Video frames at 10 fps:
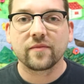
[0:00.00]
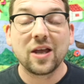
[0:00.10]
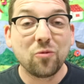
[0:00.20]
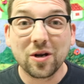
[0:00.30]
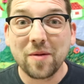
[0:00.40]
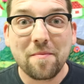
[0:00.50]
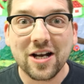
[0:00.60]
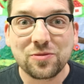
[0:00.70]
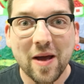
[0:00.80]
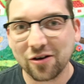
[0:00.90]
It would have been
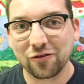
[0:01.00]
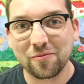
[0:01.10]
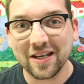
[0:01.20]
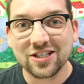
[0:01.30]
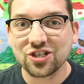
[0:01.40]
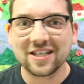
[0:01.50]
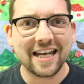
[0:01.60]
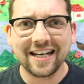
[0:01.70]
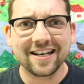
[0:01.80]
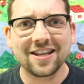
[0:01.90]
much better for me to just
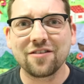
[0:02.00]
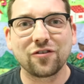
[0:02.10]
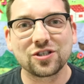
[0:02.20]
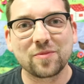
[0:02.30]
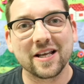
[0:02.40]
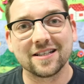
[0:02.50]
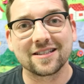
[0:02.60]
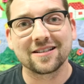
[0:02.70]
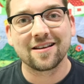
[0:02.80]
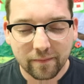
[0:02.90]
eat it in the first
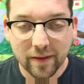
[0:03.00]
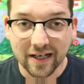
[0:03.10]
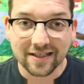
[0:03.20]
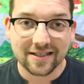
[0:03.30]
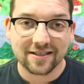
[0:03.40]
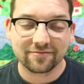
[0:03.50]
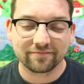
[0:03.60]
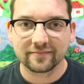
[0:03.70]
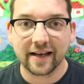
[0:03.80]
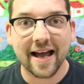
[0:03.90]
place. But
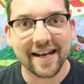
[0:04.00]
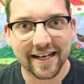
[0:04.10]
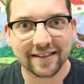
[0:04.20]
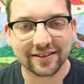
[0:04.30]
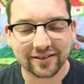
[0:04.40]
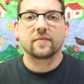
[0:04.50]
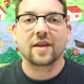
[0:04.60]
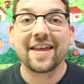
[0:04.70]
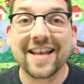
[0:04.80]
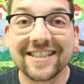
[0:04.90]
I didn't.
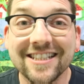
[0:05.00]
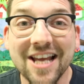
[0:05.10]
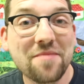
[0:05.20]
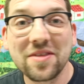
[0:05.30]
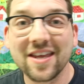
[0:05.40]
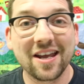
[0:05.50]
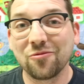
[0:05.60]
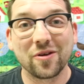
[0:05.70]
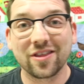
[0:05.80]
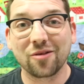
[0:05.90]
And that's the same
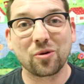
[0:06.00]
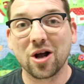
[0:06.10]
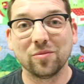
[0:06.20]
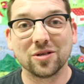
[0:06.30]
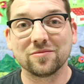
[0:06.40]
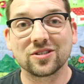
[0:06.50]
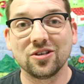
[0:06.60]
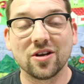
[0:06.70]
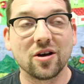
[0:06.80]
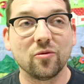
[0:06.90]
thing with our problems.
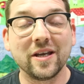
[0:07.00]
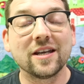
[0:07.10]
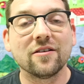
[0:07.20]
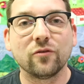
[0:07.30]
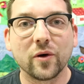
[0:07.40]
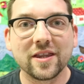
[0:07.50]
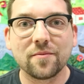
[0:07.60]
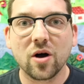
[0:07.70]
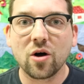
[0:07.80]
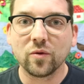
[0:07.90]
You know, we can avoid
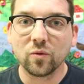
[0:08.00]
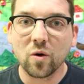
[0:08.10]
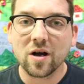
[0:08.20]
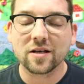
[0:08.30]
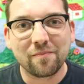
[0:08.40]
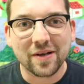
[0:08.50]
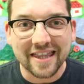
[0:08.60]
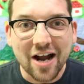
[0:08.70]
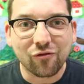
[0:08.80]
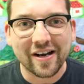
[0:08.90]
them all we want, but
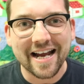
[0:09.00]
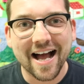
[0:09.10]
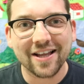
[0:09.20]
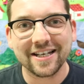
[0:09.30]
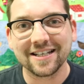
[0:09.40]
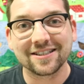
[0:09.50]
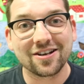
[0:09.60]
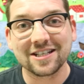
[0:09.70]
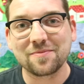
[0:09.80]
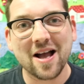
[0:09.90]
that reality is
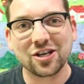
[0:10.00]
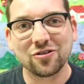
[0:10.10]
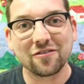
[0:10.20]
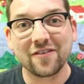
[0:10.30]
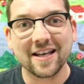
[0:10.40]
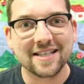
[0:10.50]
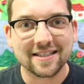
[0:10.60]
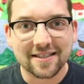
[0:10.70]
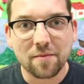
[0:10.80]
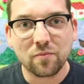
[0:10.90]
gonna smack you in the face
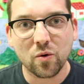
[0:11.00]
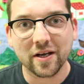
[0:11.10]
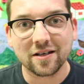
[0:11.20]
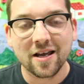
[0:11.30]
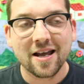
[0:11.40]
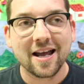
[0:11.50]
at some point.